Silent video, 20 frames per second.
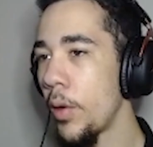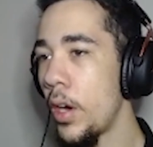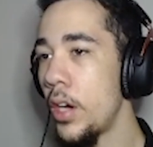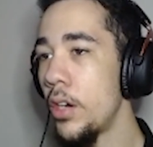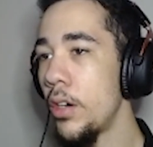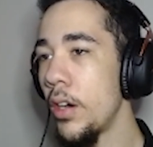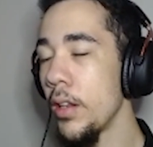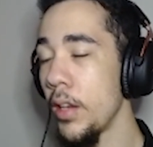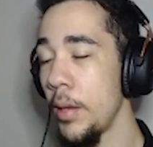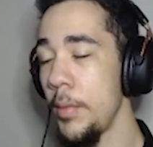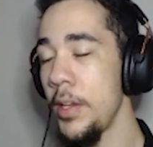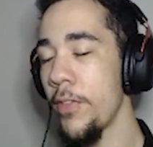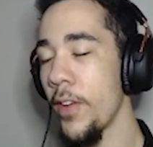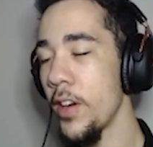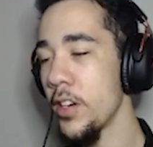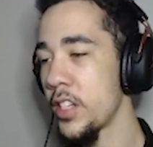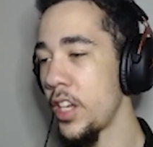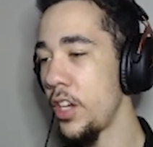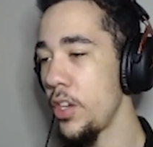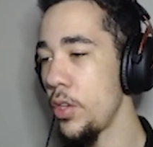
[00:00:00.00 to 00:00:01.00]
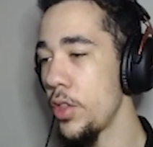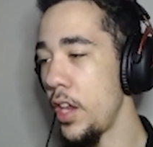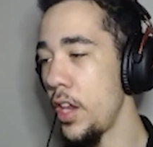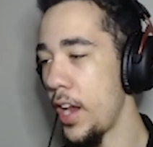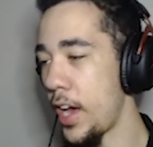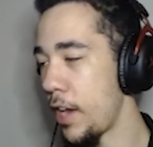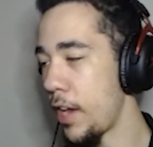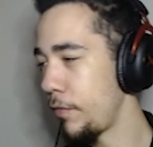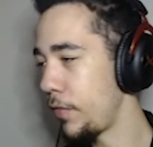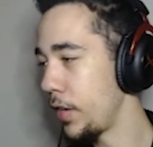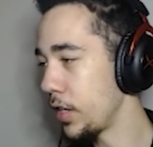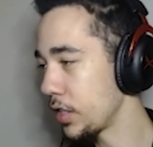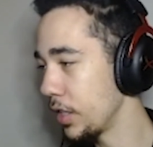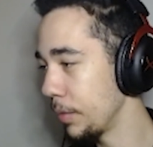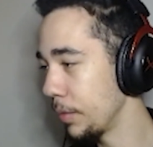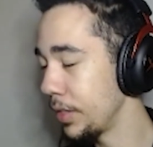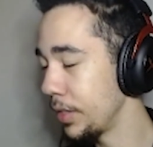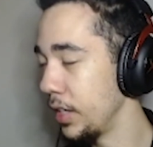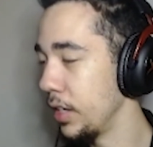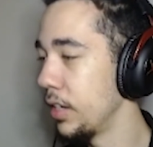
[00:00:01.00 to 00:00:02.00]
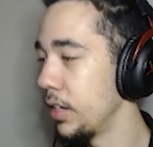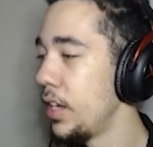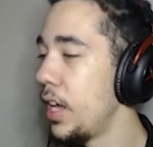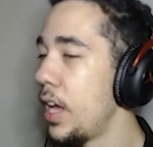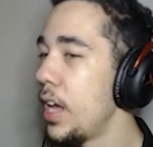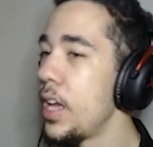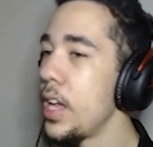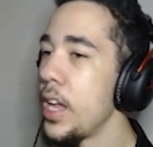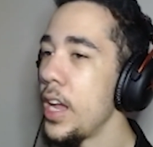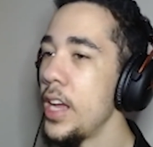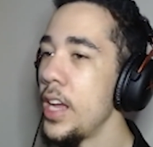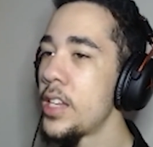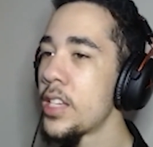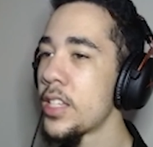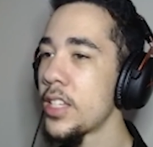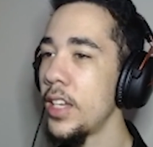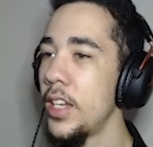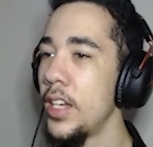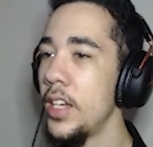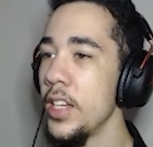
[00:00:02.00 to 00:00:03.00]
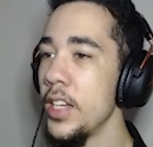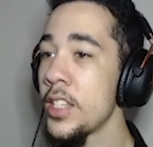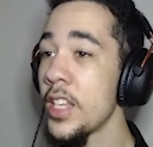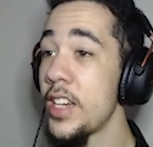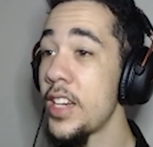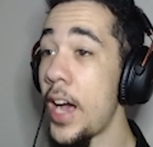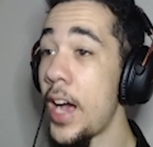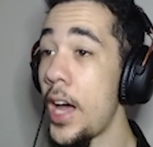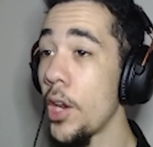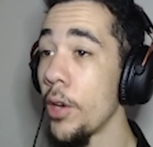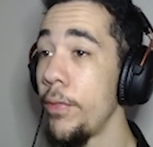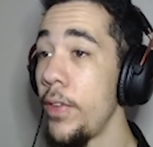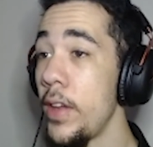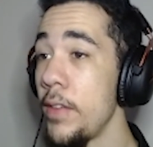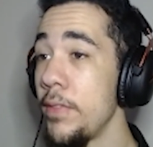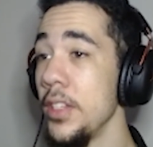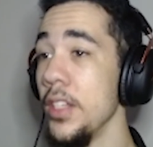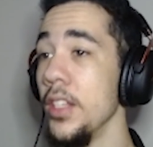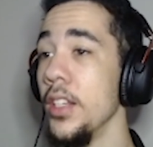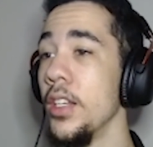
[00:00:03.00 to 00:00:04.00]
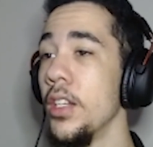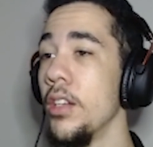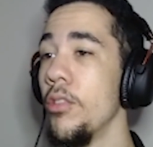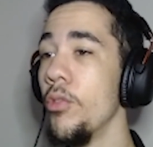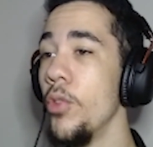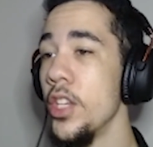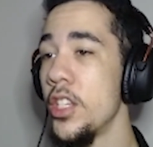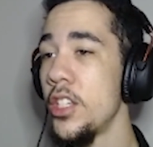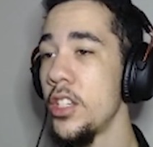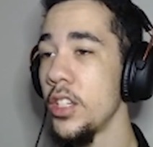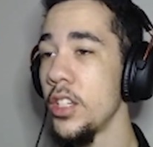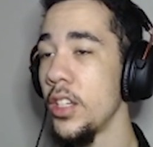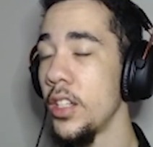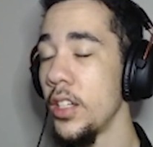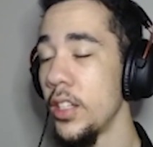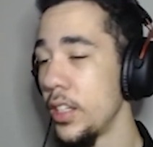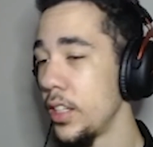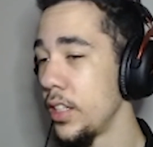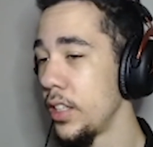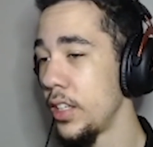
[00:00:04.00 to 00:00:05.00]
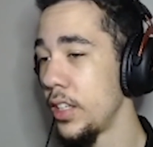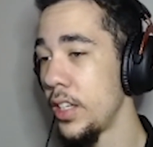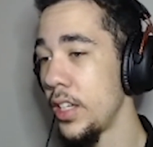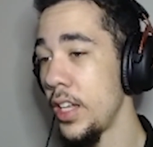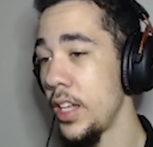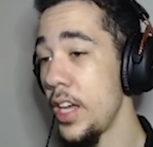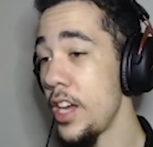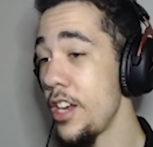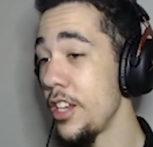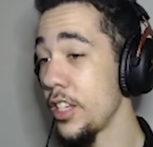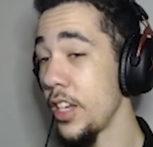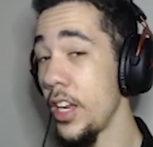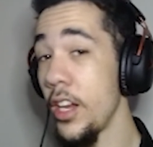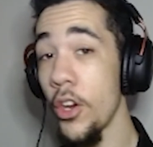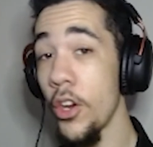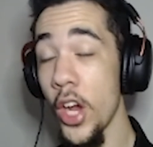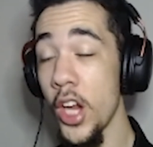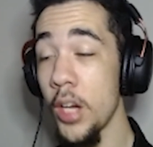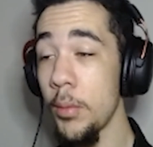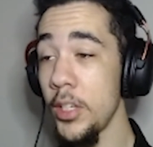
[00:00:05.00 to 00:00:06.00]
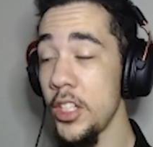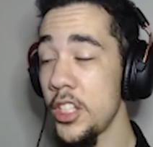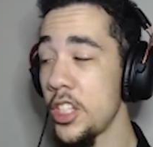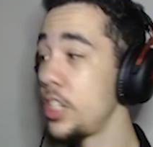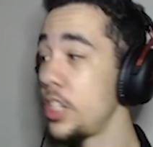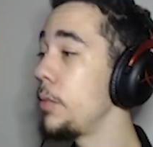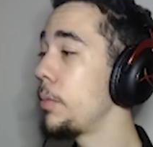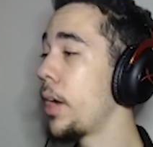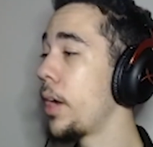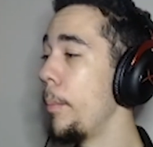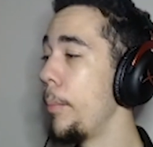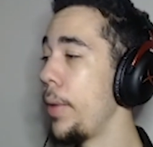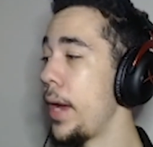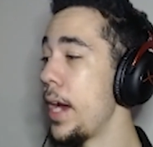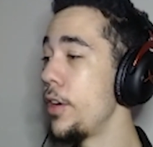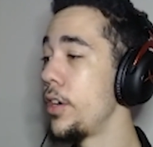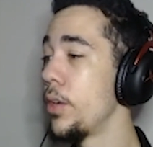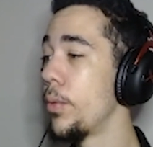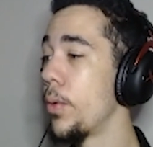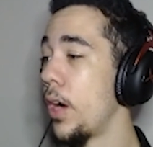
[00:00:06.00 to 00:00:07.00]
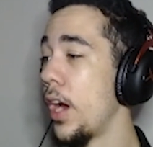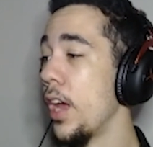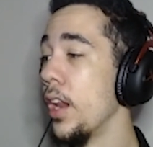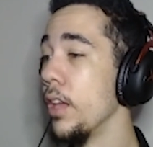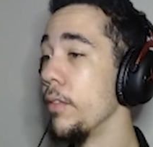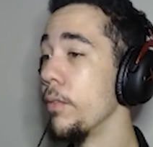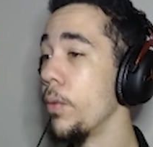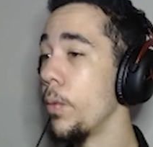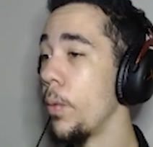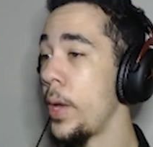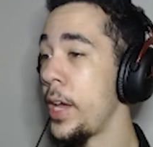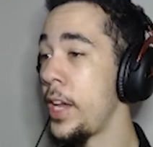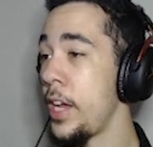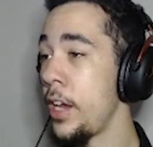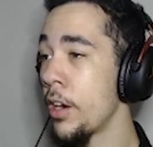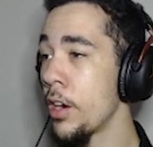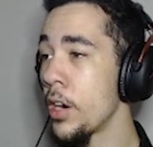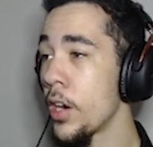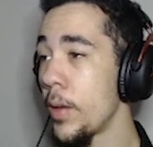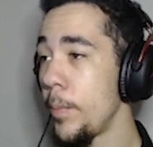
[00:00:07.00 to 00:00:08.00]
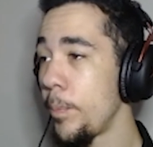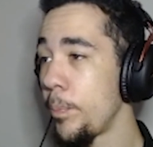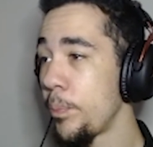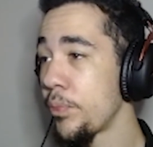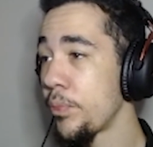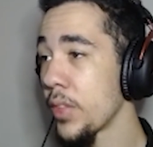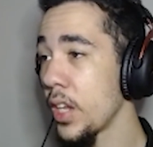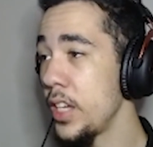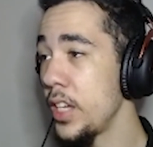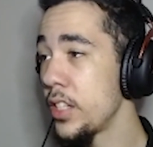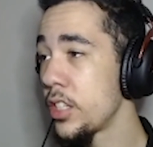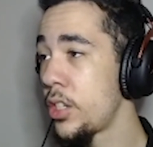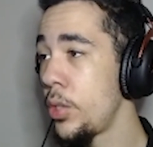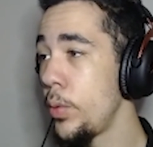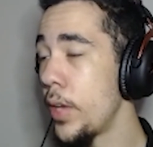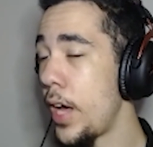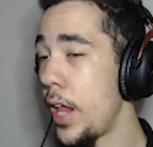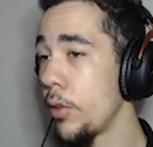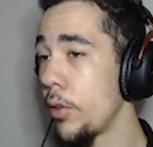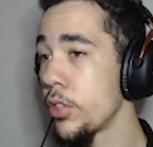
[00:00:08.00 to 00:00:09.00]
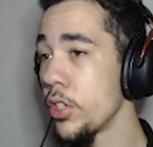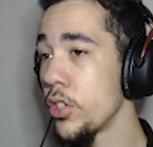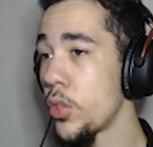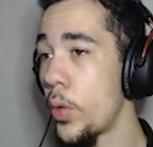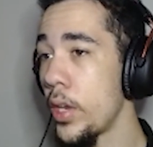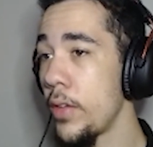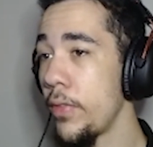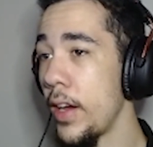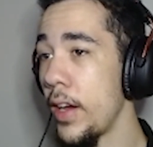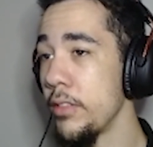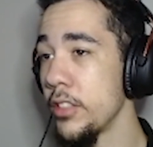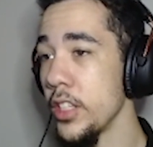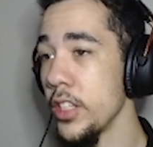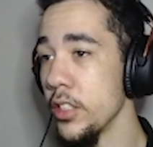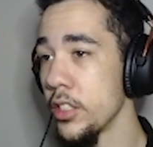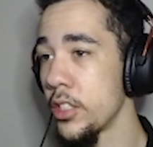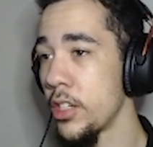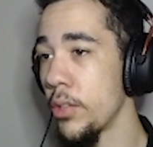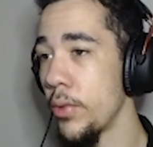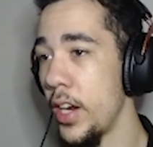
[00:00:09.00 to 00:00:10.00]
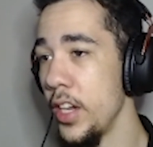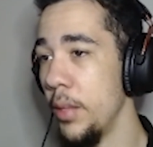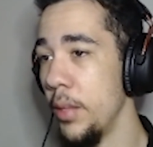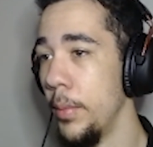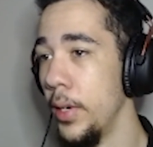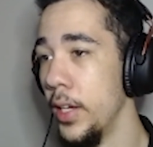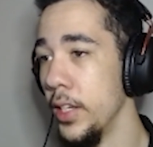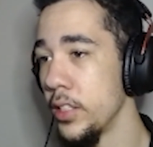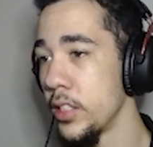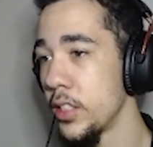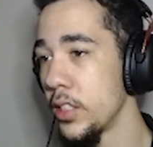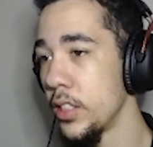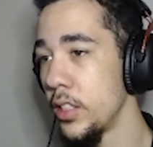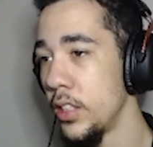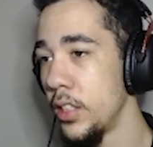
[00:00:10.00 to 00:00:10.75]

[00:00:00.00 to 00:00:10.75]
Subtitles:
Well, let me first tell you the non-fucked up thing. It's $1.50, which is incredibly cheap compared to where I live. Here, it's $2.25 to ride the bus.